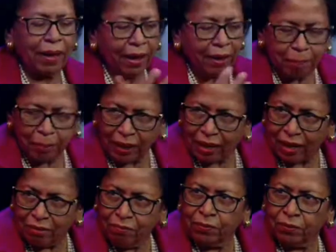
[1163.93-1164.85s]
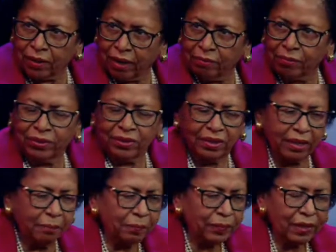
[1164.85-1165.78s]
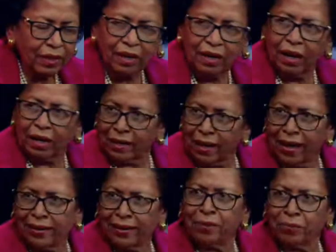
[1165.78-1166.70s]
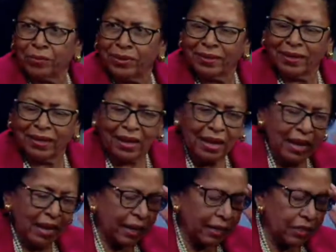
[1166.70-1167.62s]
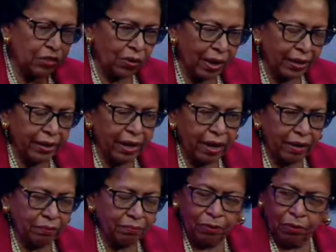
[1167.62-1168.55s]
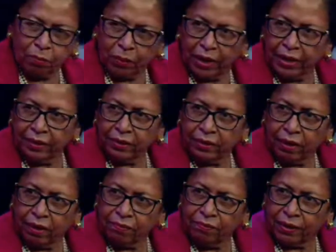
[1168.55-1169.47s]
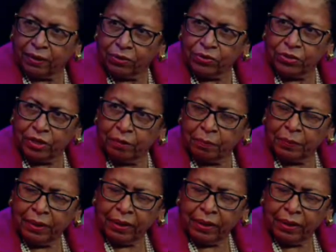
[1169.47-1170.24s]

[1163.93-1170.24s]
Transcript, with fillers: I applied for everything, and I got everything. Okay. And so I got a Fulbright uh, fellowship.